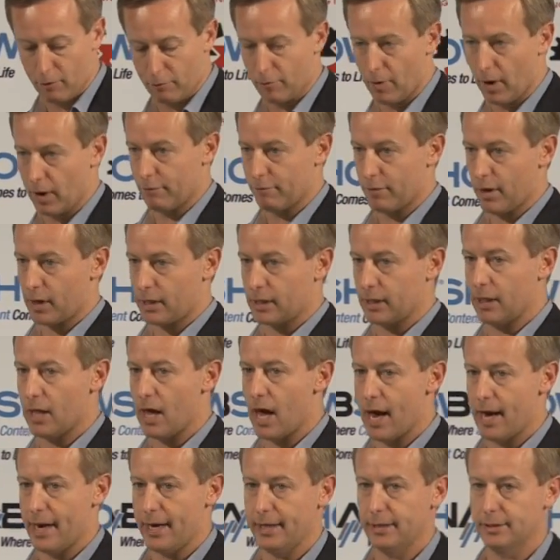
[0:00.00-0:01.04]
of one of our
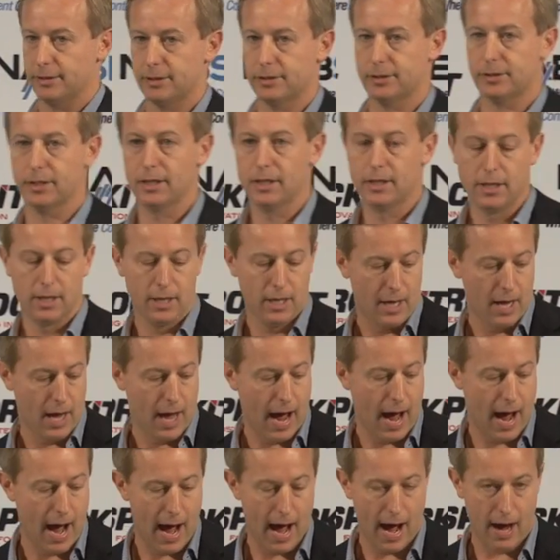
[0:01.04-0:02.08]
clients
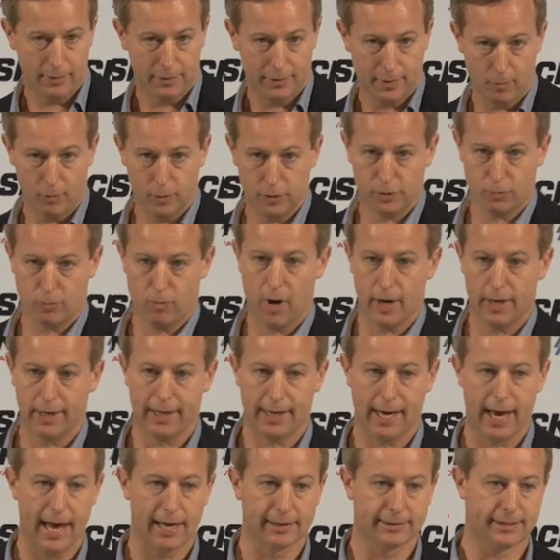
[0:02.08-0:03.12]
that was running
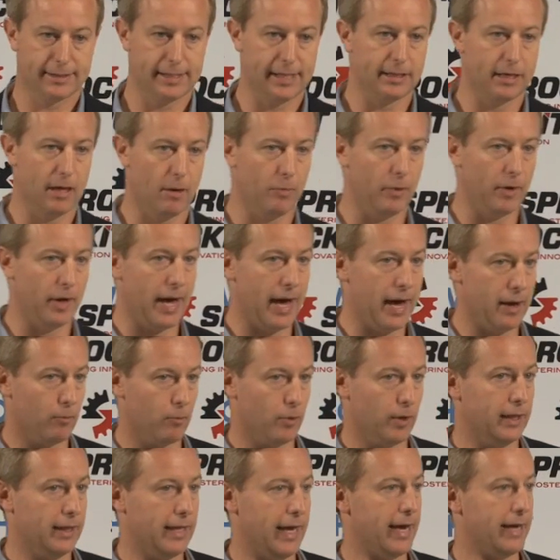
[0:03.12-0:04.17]

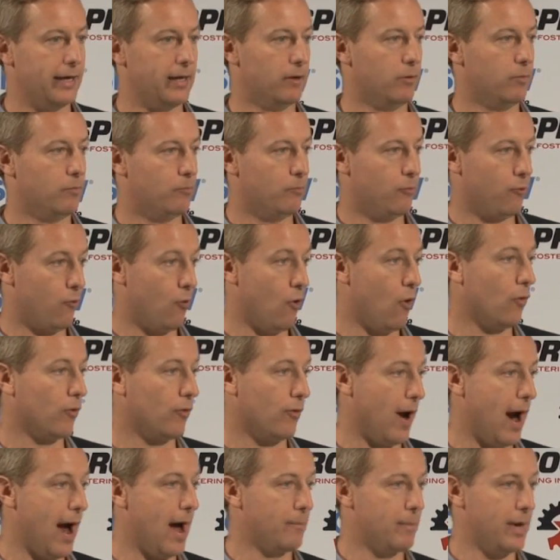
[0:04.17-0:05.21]
NCAA-related
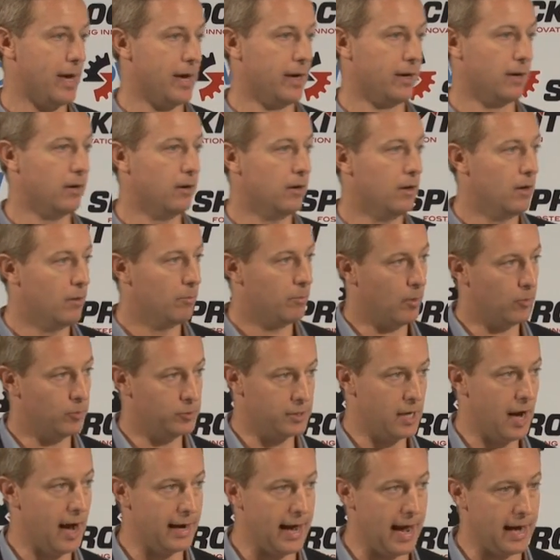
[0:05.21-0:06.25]
programming, but was
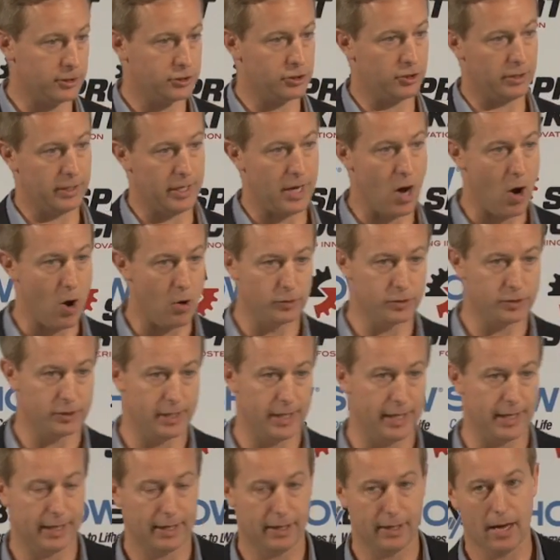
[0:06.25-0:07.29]
not actually
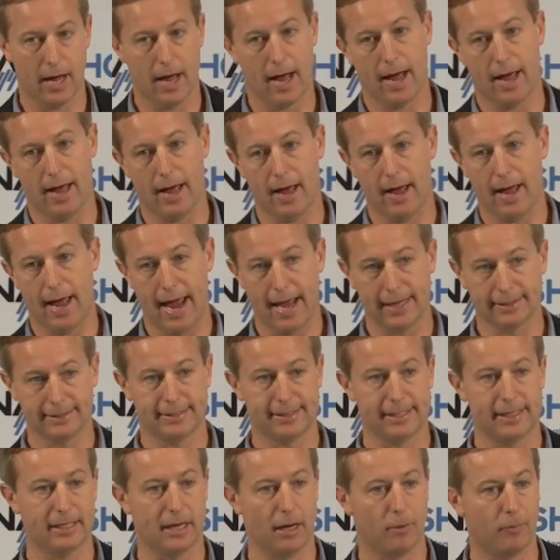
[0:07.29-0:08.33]
hosting
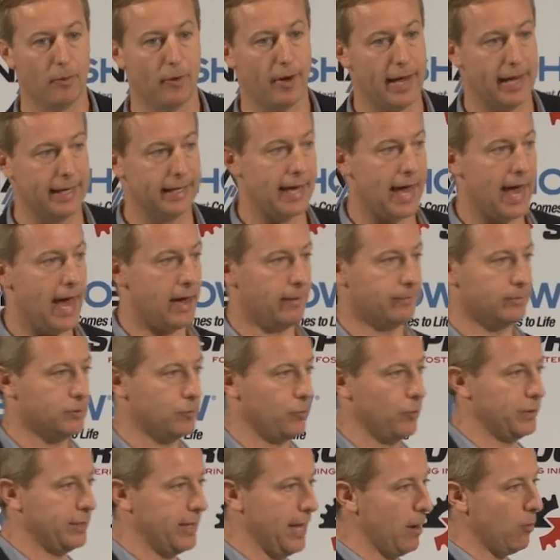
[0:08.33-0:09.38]
NCAA games.
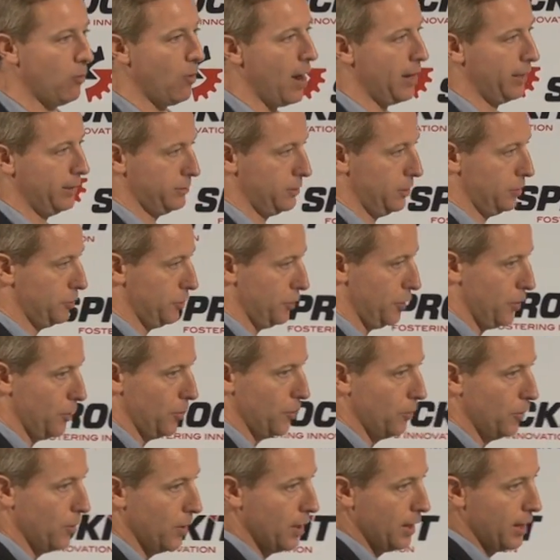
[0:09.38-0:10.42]
What they wanted to
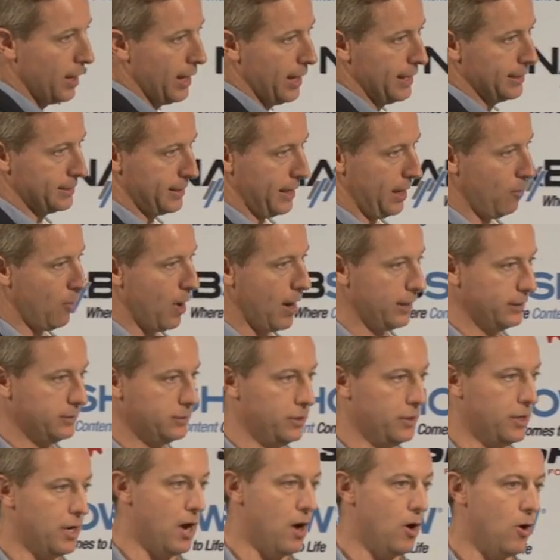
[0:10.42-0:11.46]
do is they wanted
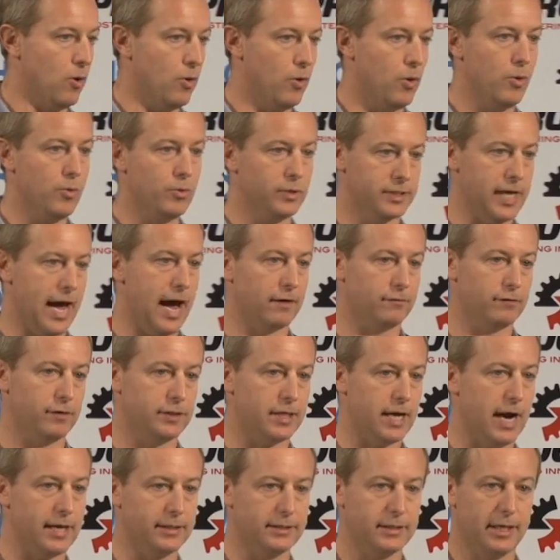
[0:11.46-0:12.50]
to know who was
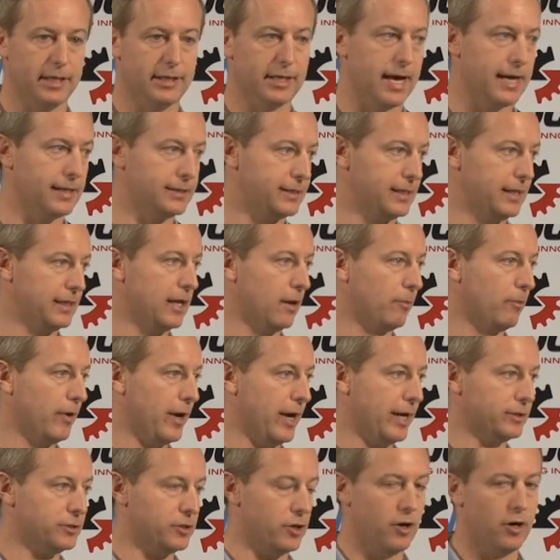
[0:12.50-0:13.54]
advertising in the
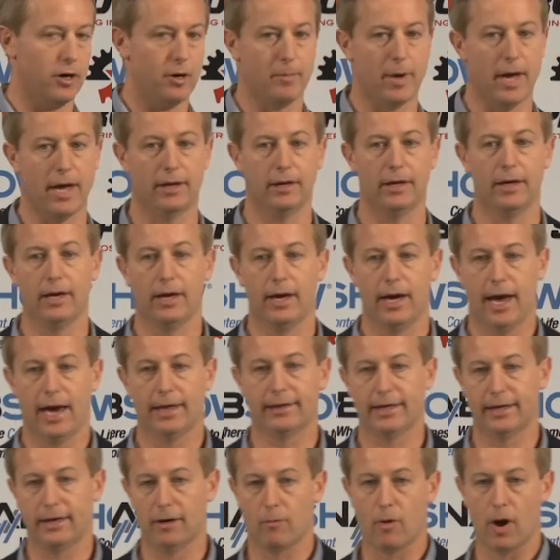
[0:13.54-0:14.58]
NCAA tournament, and
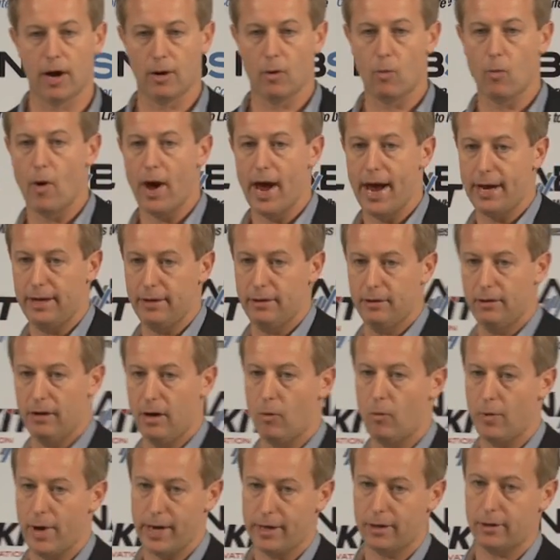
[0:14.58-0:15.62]
they didn't want to wait a
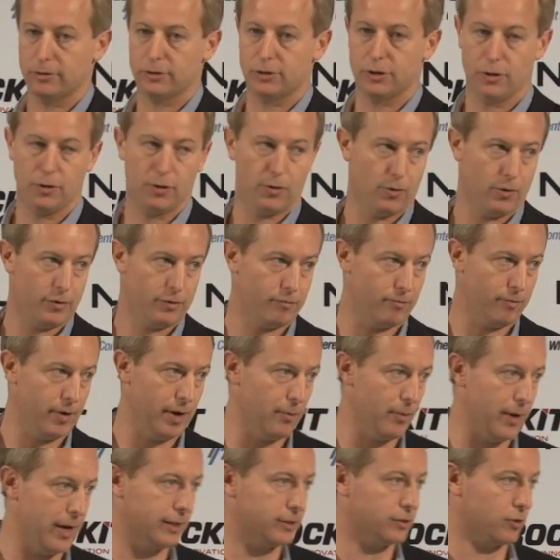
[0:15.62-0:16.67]
week or 2 or 3
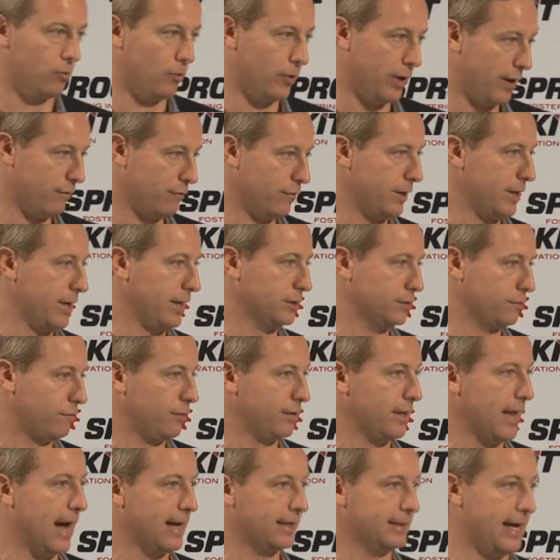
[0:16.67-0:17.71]
weeks or whatever it is for
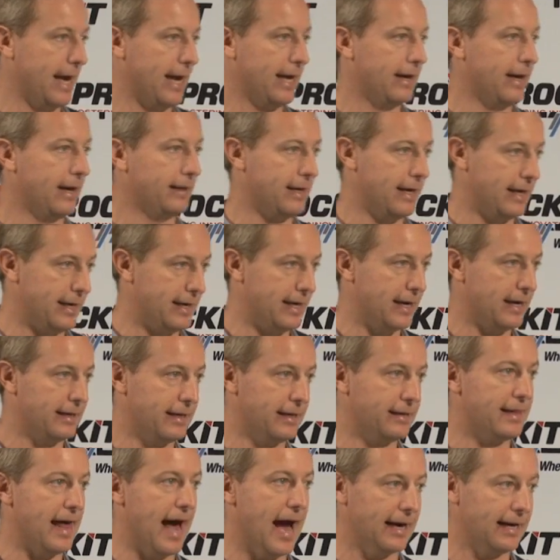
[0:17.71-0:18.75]
that data. They needed
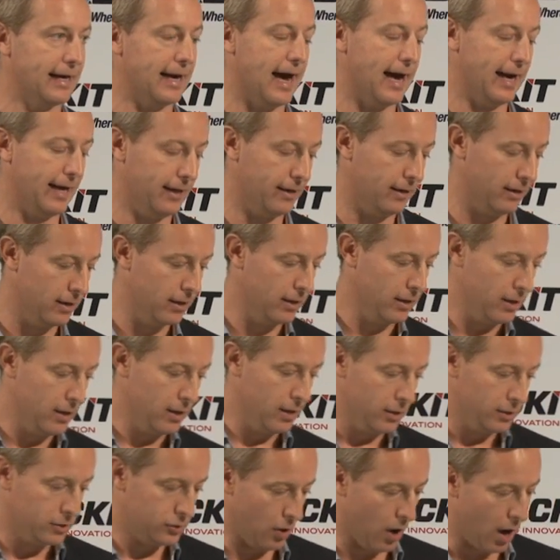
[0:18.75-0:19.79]
it that night.
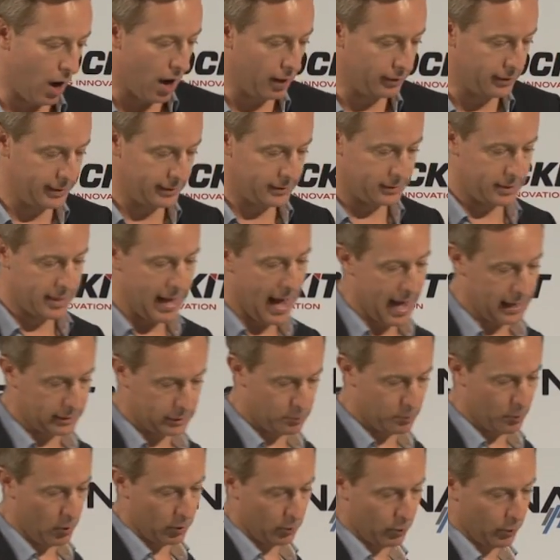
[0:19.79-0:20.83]
So on this
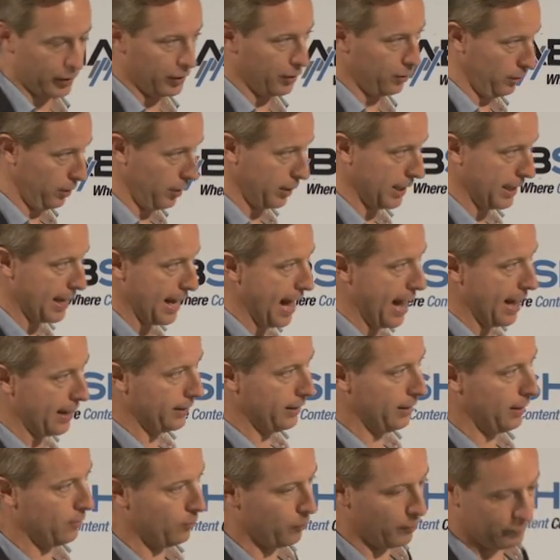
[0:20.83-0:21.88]
dashboard, what you're looking at,
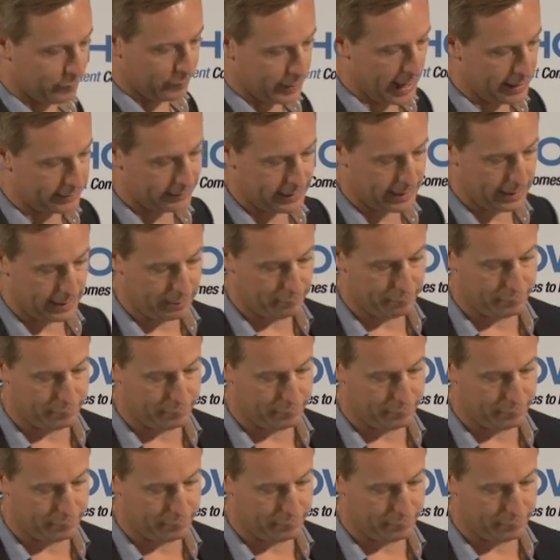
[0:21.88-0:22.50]
we've got the